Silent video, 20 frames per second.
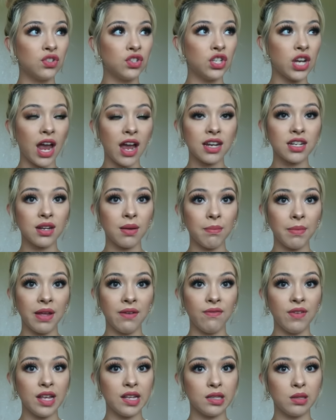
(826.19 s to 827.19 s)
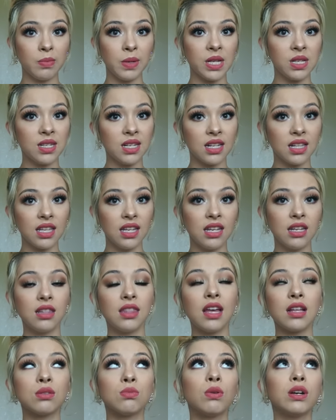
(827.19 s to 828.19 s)
jacked up my face basically
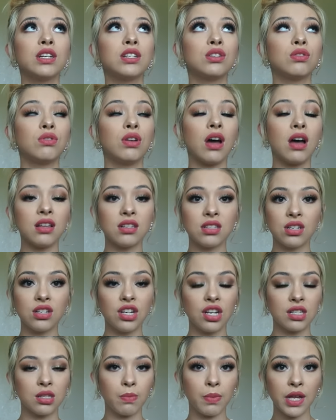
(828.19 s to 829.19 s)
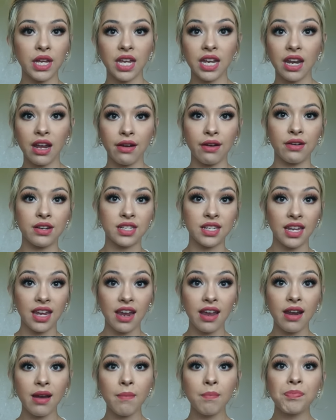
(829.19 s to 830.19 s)
that's why I do not suggest picking at your
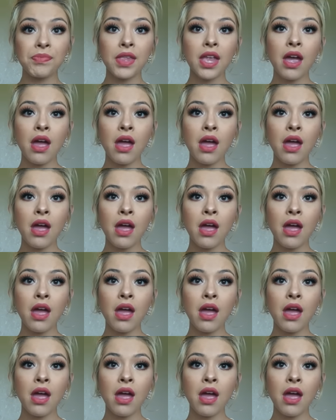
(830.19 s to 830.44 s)
skin